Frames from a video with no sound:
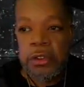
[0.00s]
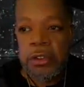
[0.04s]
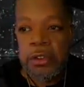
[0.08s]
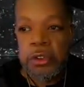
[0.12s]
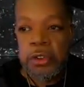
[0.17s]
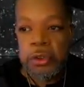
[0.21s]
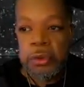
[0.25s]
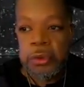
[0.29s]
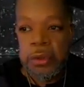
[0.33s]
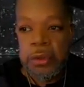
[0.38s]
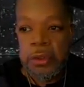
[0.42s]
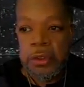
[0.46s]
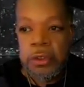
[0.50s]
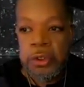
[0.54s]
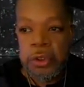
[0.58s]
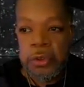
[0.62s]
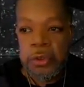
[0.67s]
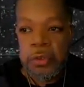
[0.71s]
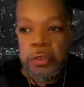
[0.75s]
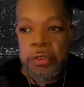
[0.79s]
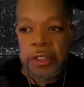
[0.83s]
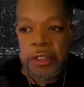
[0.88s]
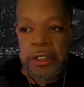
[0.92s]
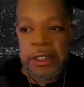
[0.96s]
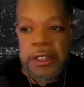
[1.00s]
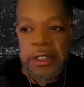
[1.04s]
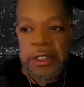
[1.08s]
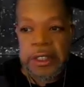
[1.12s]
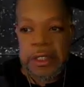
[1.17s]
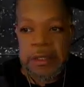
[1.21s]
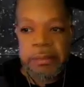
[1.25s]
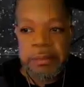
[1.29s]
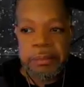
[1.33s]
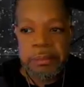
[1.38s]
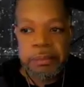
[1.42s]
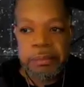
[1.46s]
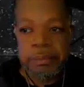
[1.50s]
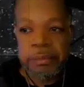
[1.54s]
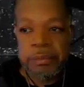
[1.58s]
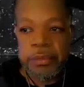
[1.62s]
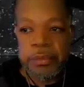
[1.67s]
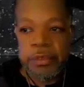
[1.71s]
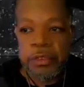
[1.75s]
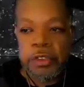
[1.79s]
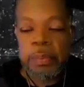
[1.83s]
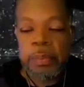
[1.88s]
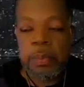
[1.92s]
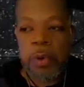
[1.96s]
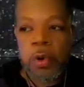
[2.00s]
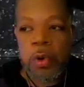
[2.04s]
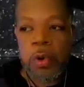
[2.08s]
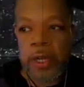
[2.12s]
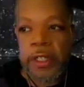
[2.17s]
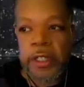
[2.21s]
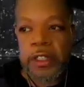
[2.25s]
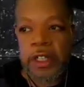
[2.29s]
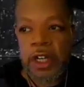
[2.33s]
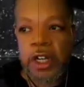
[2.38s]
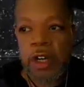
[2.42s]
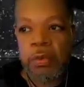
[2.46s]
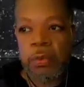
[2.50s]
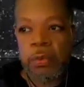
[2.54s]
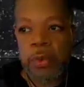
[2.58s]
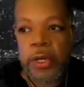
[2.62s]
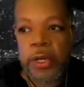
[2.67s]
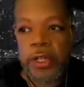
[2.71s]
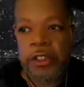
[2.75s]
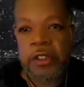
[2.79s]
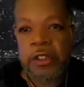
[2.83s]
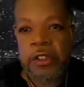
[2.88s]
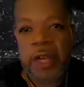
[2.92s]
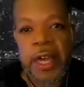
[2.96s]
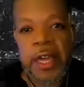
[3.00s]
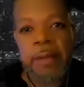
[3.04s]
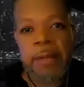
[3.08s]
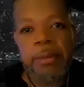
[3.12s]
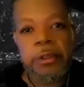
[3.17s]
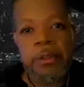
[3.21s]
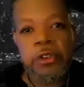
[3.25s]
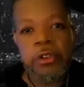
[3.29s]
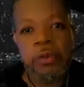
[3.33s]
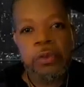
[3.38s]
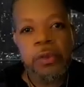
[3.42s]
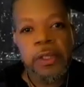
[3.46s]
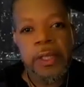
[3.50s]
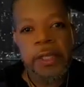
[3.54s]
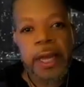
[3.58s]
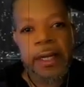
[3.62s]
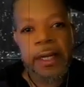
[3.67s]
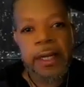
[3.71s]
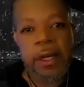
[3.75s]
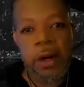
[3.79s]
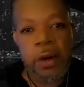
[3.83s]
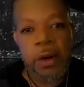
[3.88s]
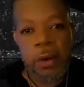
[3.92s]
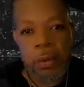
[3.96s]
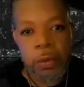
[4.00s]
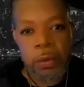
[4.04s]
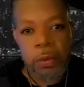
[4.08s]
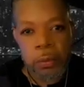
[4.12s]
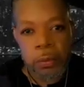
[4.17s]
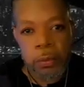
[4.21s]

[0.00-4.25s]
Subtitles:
to the point of where you're able to let go